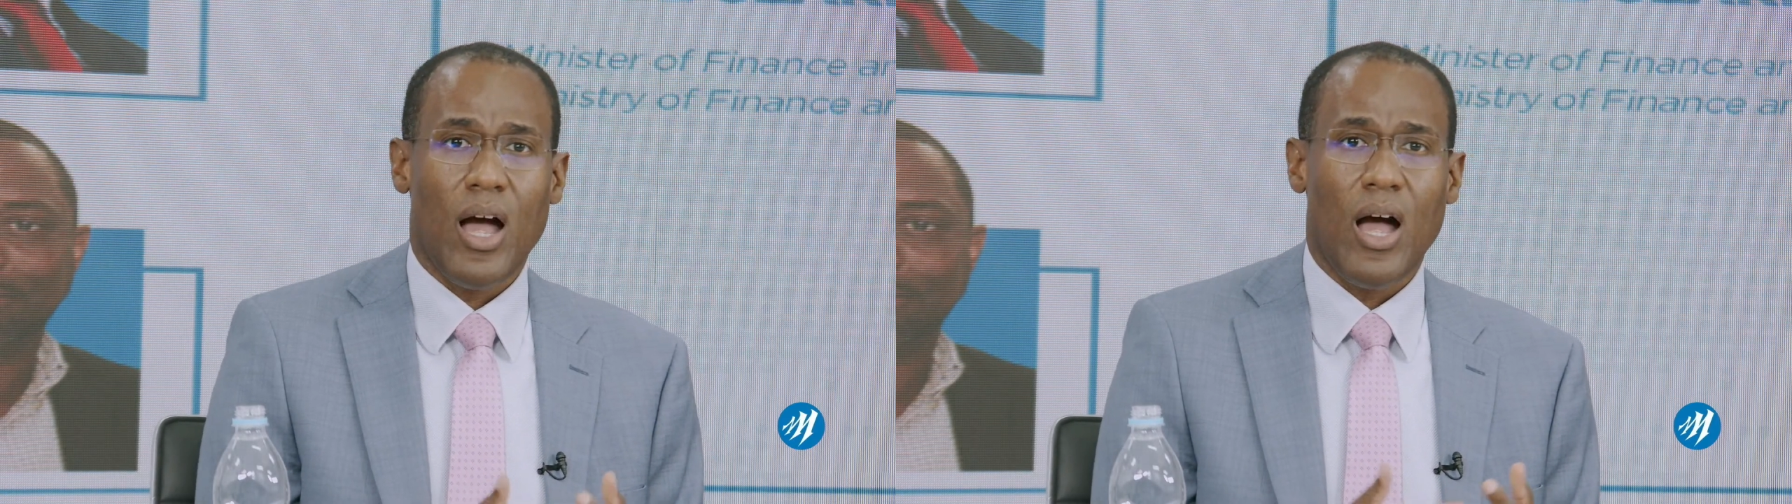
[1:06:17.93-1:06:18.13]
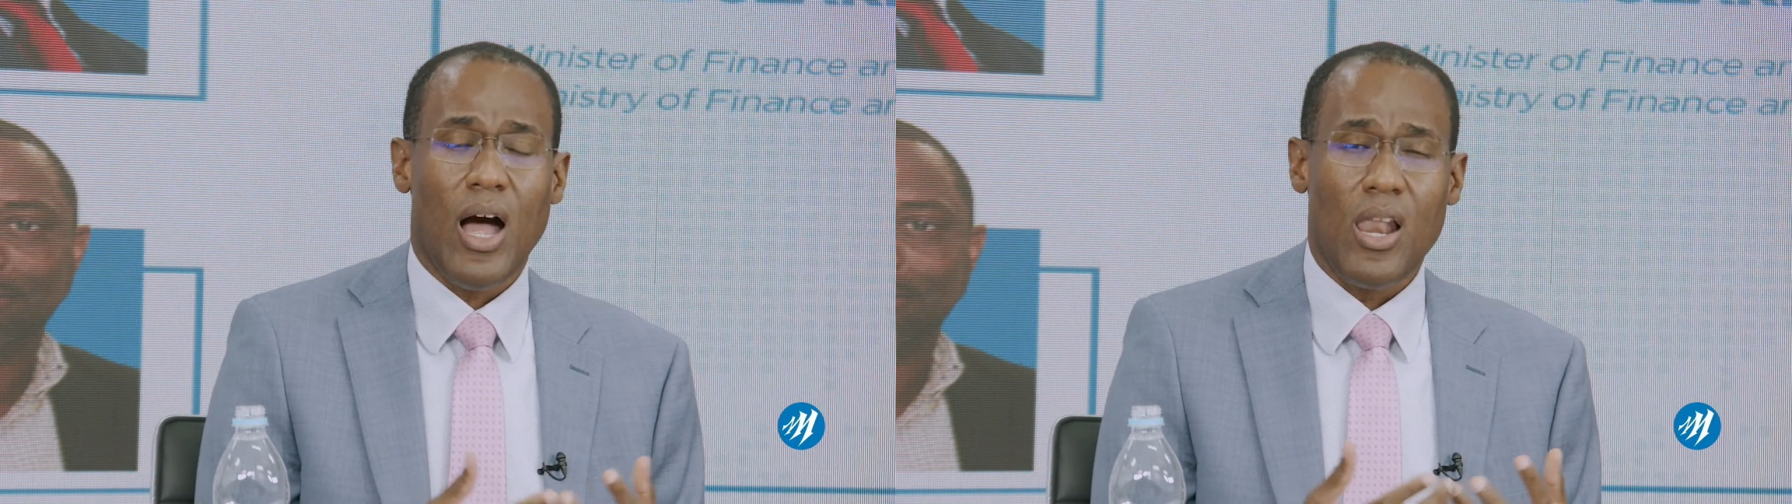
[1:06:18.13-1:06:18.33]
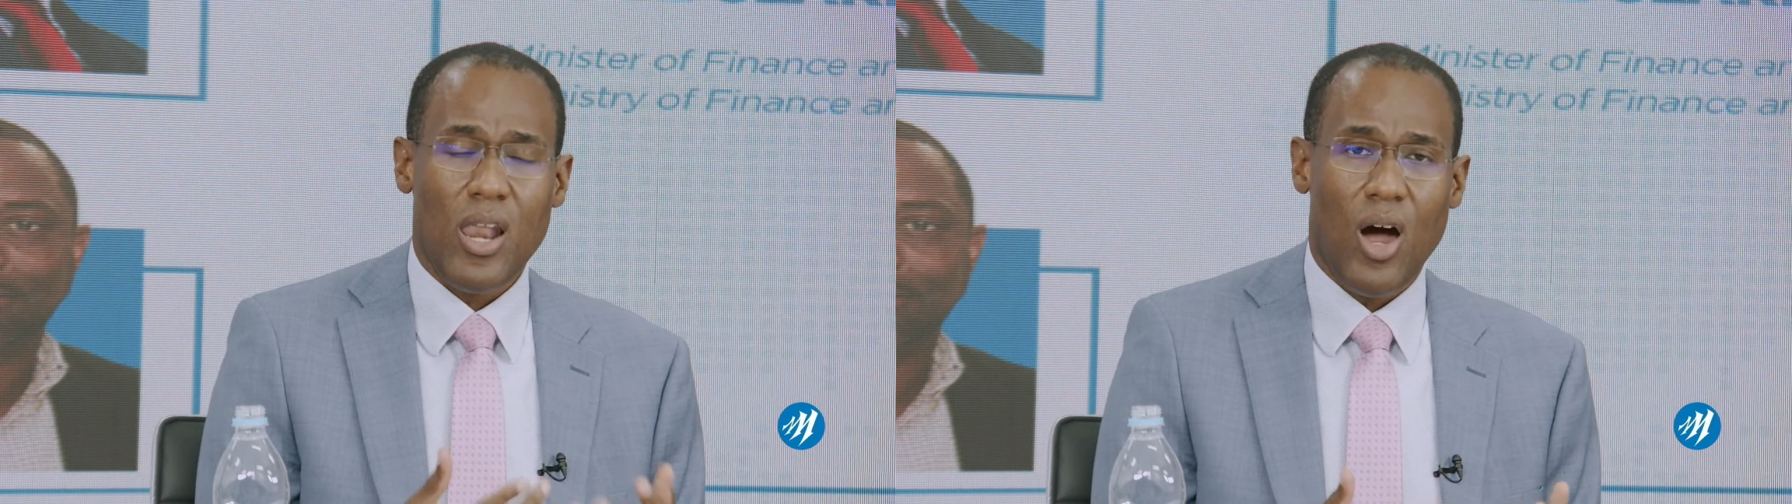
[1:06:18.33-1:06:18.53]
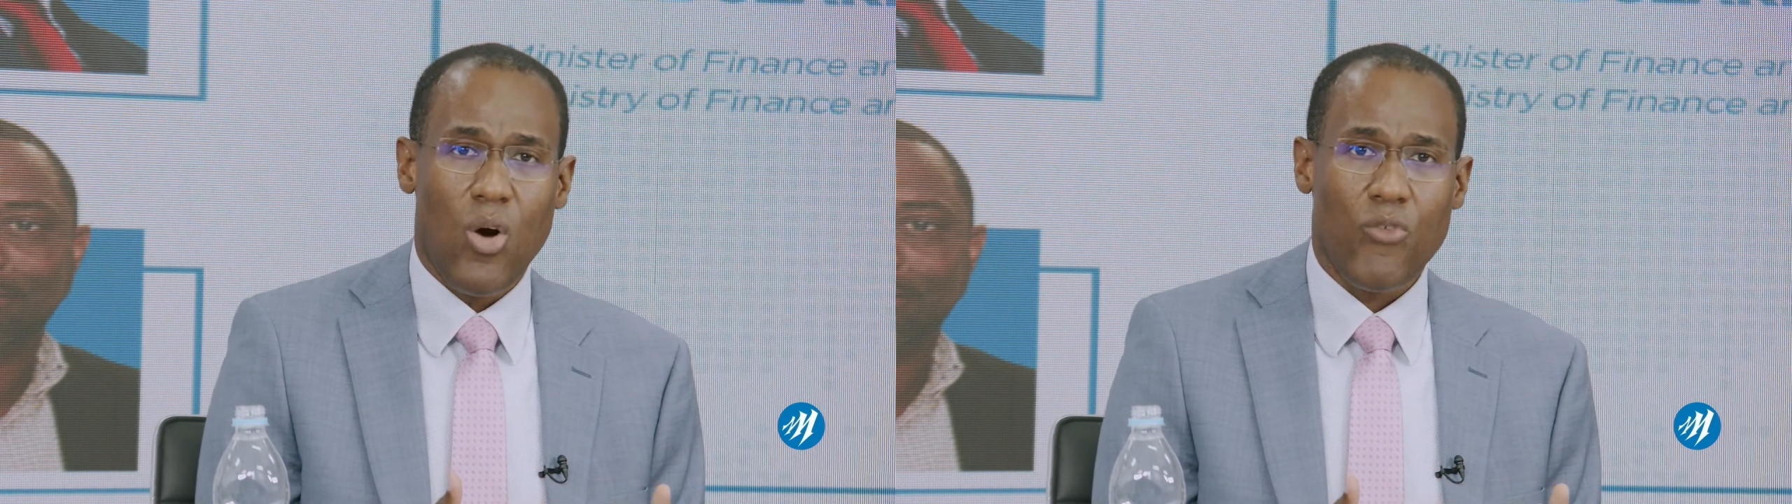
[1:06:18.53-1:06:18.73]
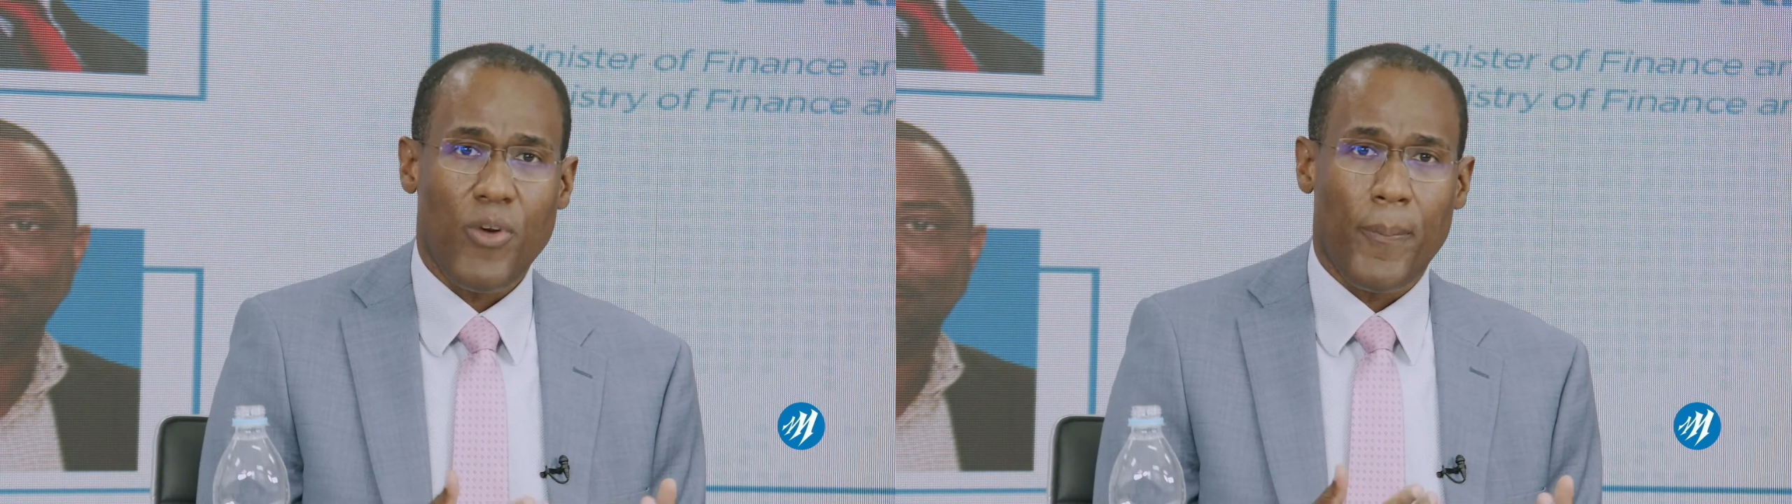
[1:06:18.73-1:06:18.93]

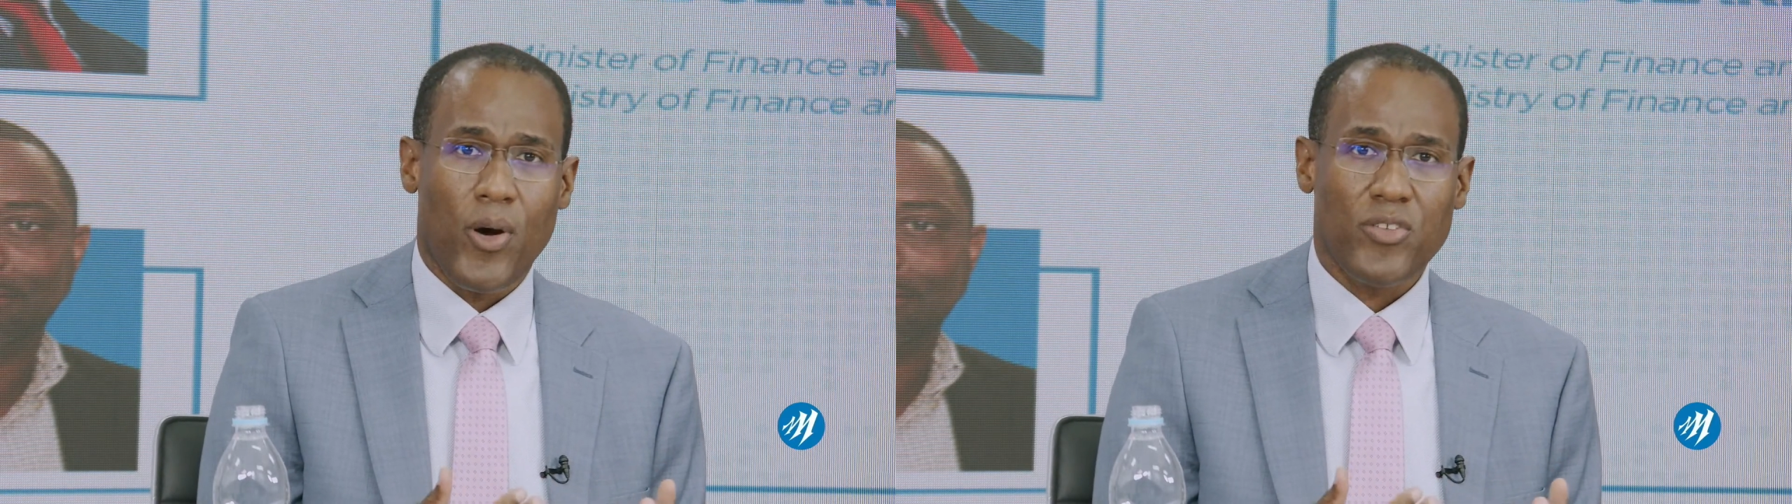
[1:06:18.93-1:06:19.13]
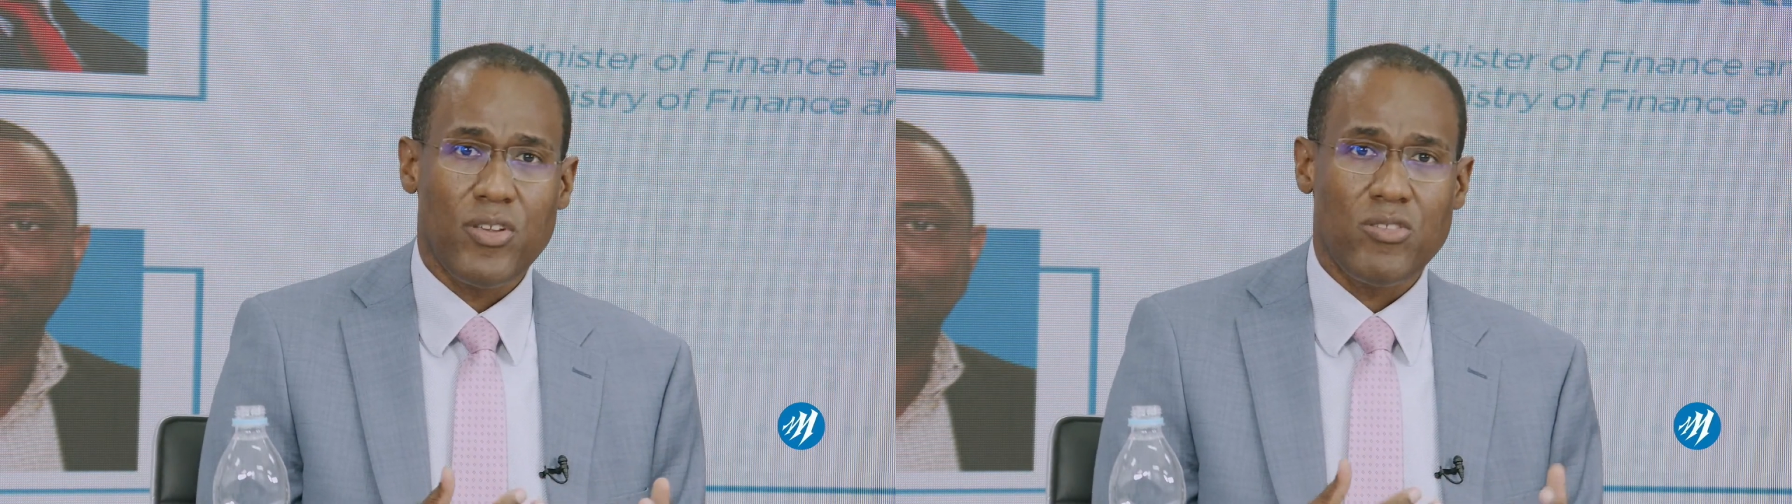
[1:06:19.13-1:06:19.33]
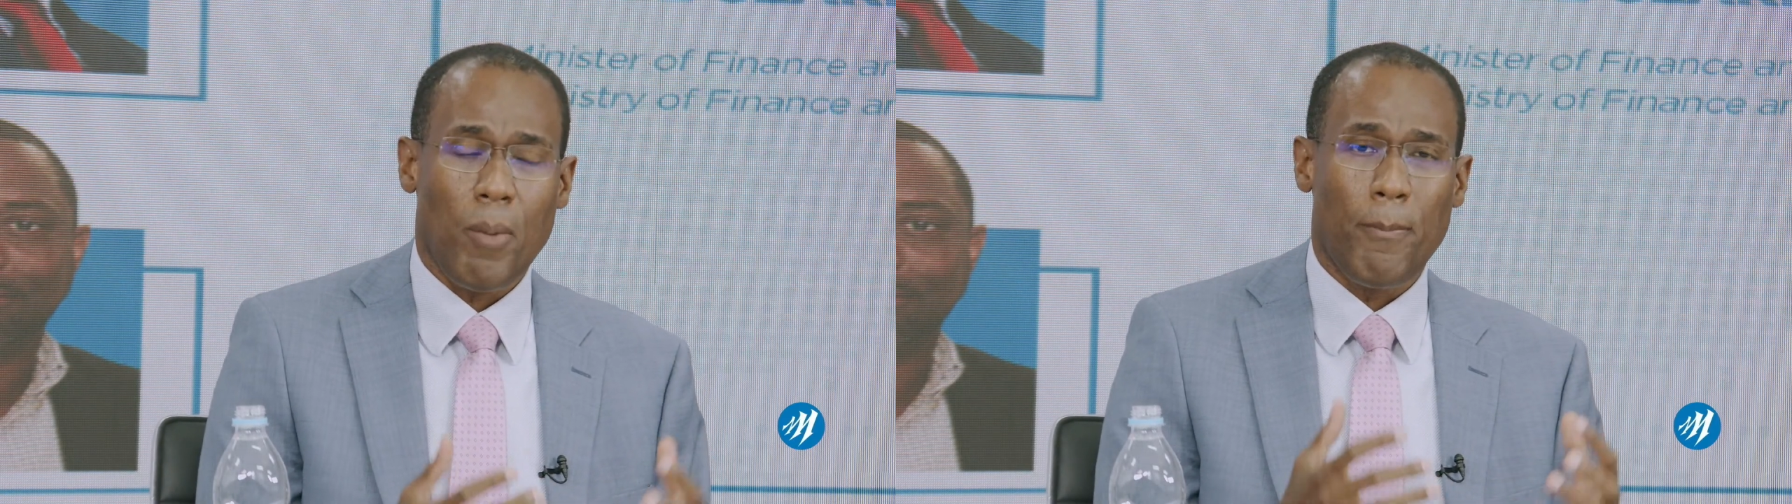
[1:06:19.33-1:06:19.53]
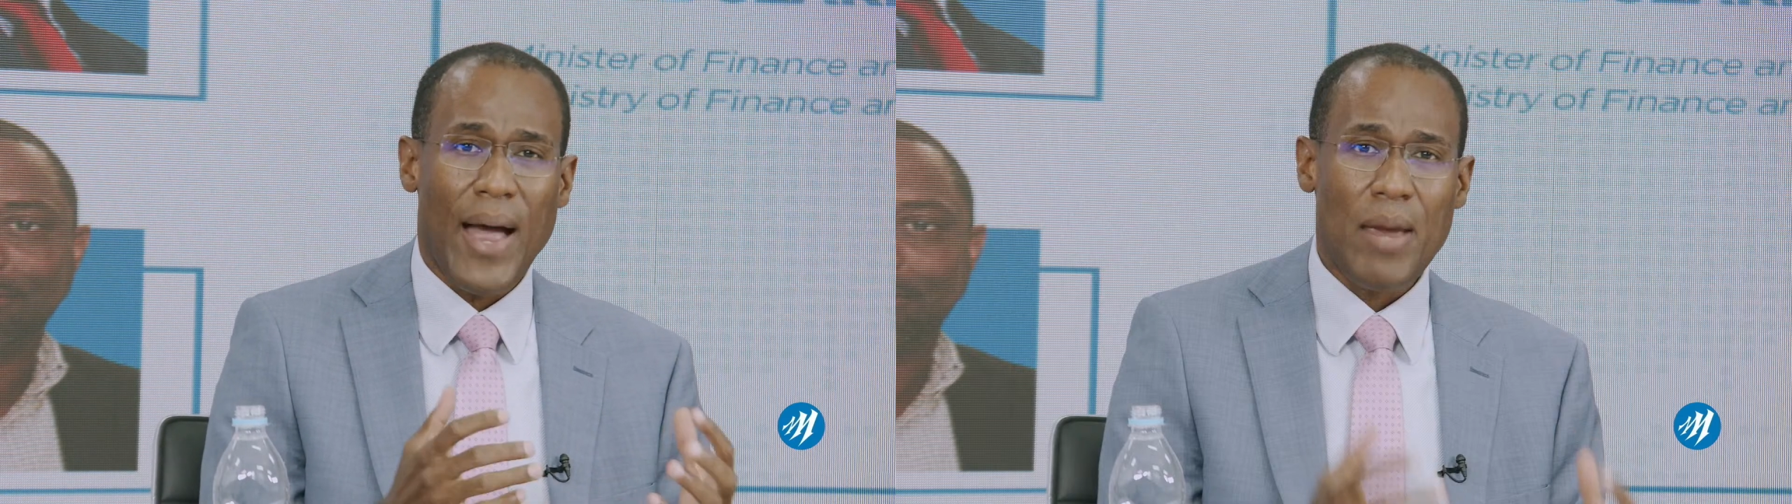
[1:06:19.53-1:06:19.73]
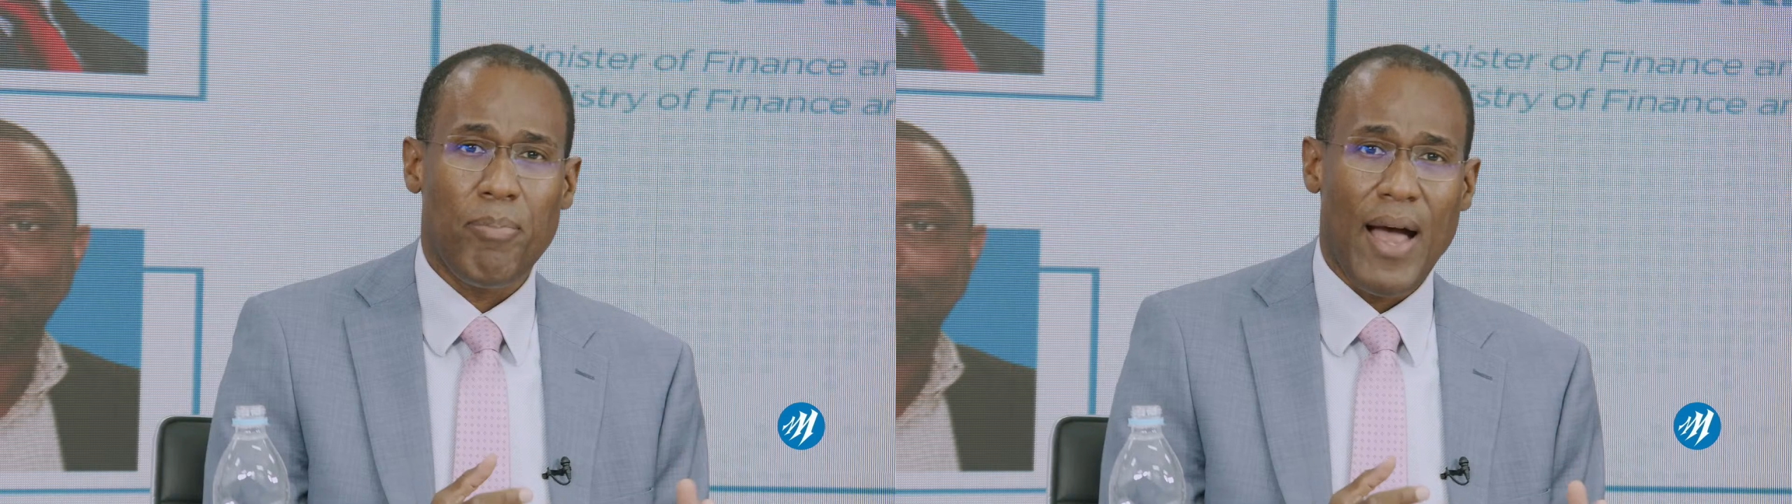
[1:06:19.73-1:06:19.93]
allow for persons to
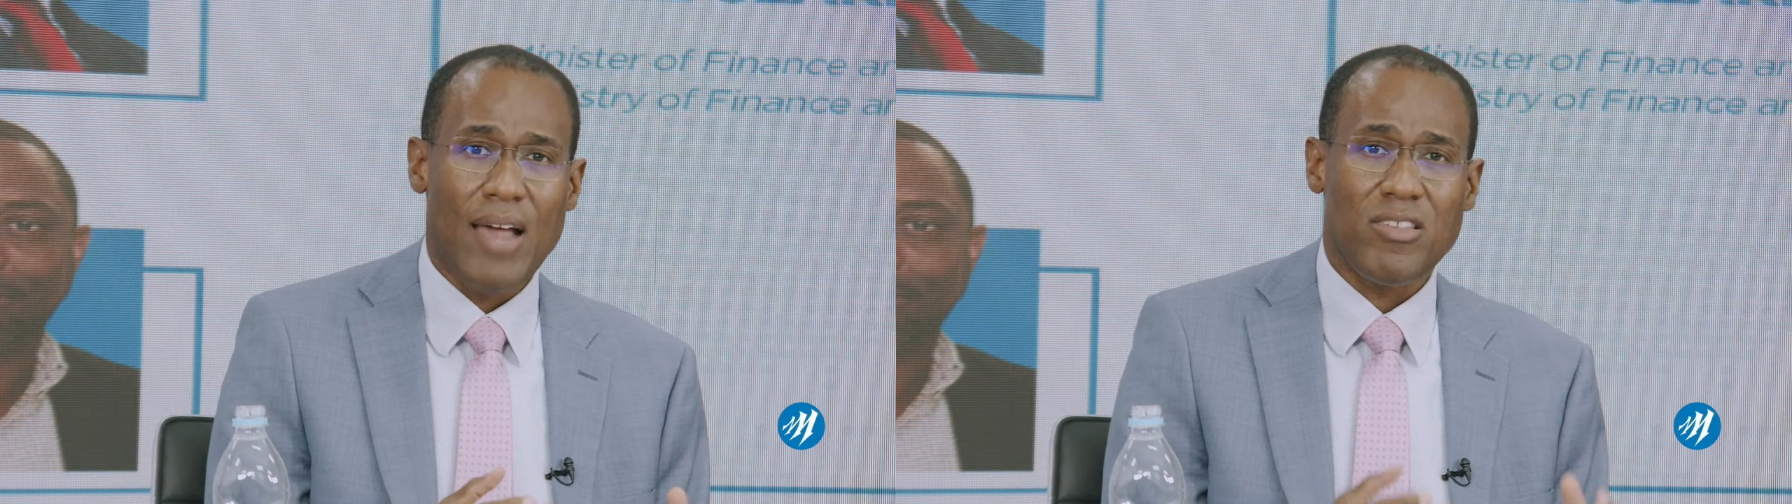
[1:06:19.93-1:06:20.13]
bypass